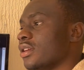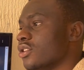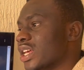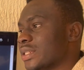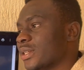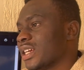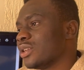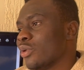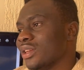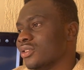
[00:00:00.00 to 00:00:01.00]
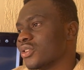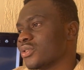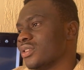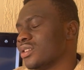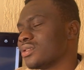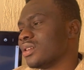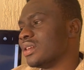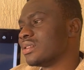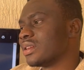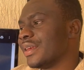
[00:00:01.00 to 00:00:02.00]
You know, especially when it doesn't
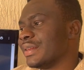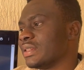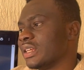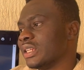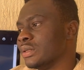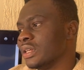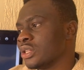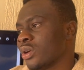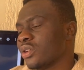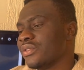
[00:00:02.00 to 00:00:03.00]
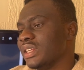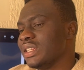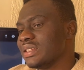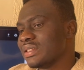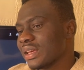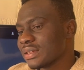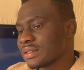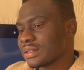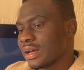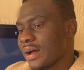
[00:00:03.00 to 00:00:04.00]
is one of the
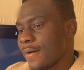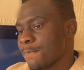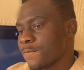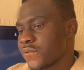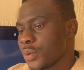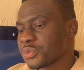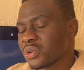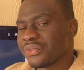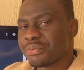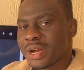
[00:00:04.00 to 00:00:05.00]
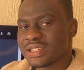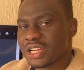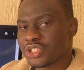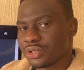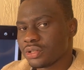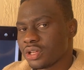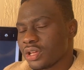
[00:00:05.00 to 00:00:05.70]
easiest forms of price action.